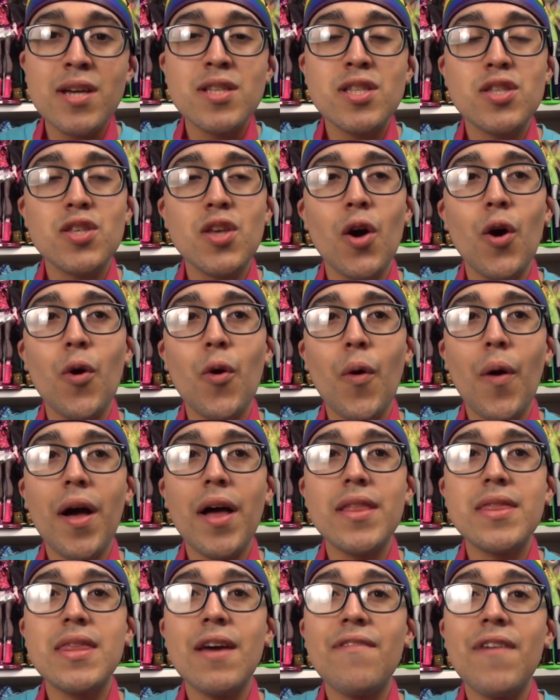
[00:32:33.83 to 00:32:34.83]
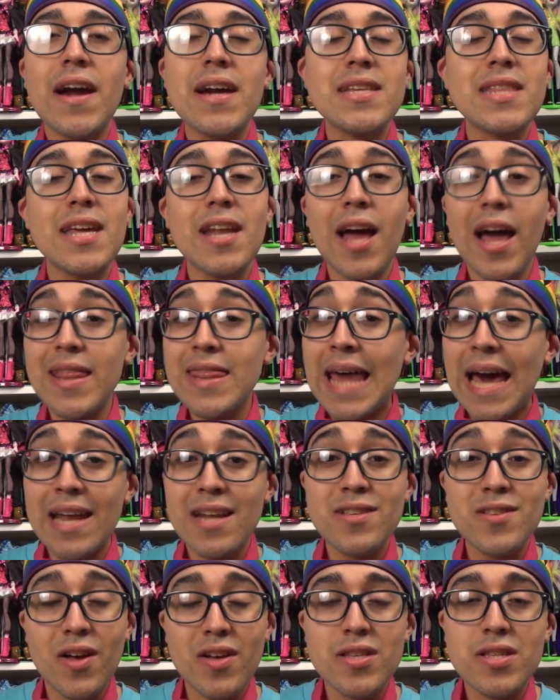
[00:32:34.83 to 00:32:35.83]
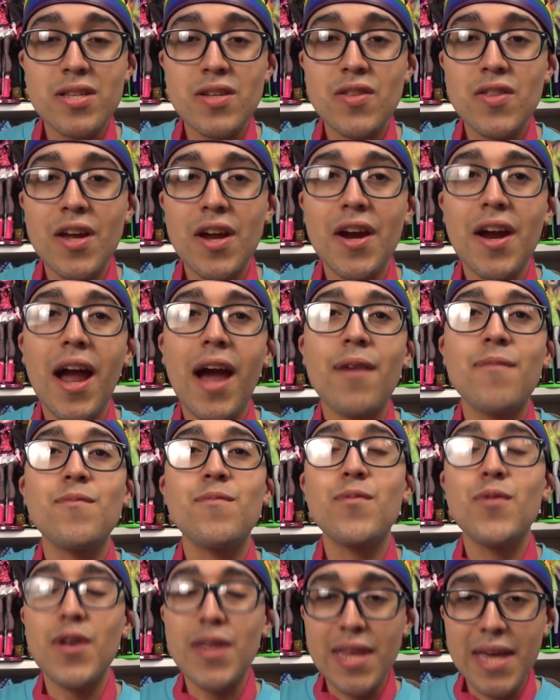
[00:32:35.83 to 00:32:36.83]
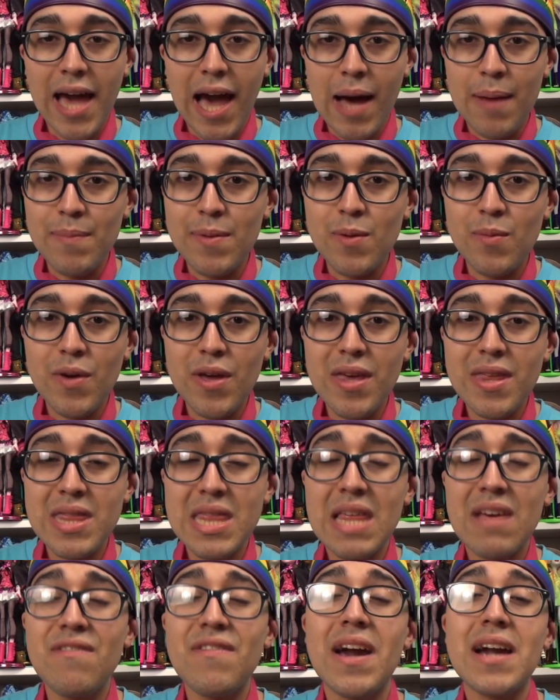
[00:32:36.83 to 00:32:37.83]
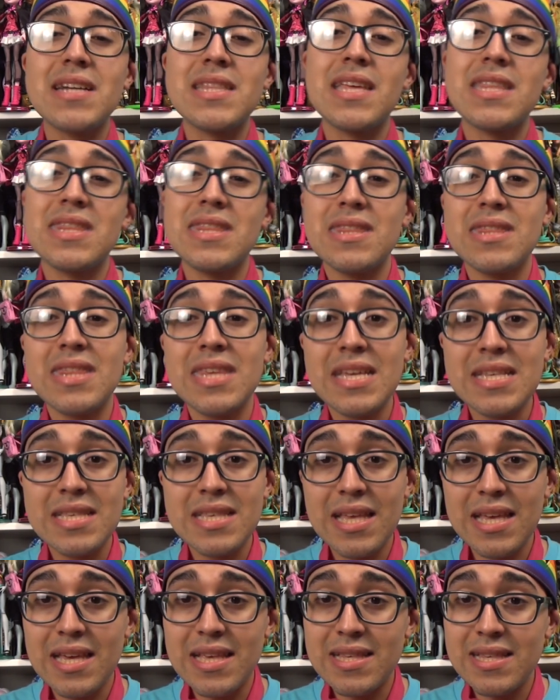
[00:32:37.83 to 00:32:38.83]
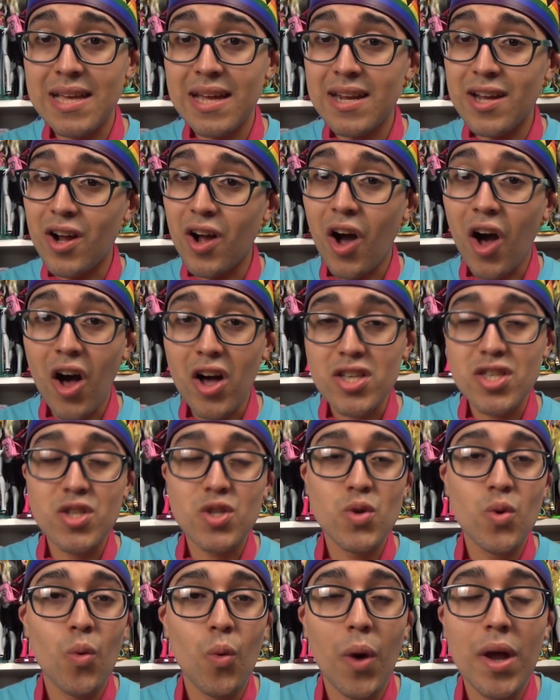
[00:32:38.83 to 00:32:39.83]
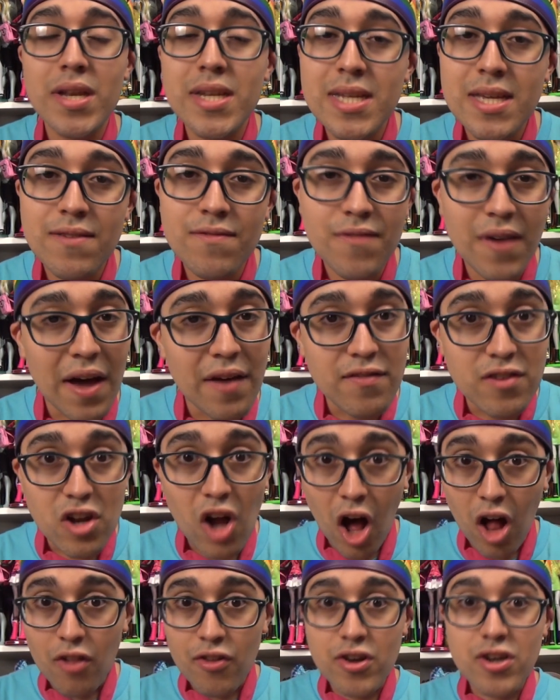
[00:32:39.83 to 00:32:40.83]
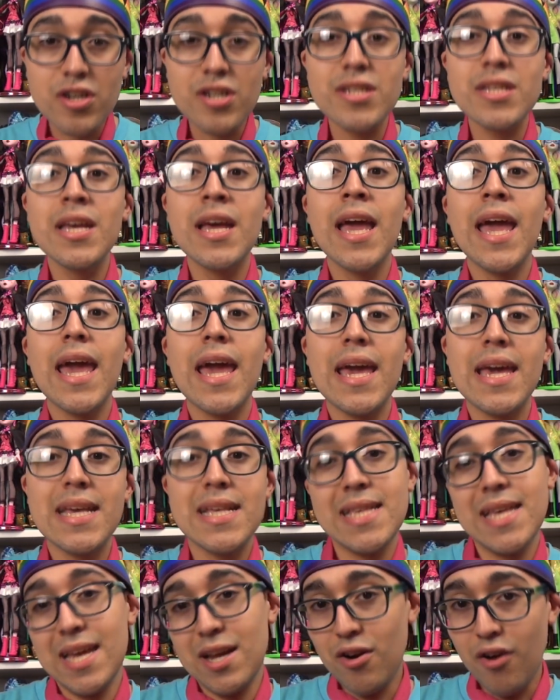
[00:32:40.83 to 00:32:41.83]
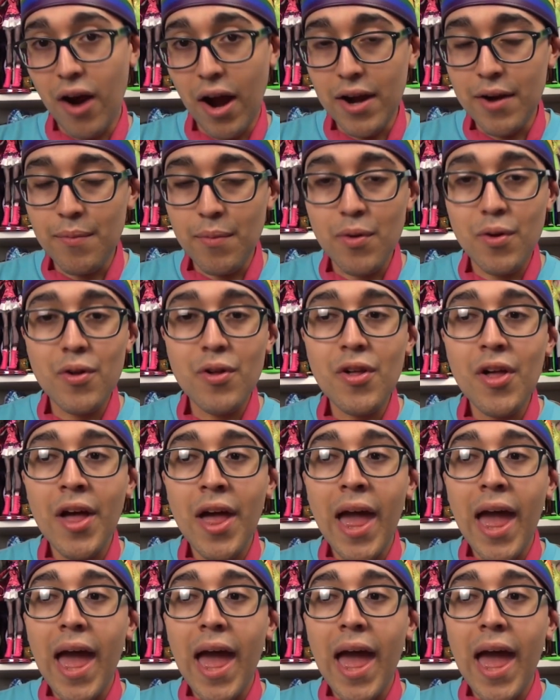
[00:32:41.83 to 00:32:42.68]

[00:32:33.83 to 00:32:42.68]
So the fact that that is all still there, I'm really happy with. The fact that this is gonna cost $25 is incredible.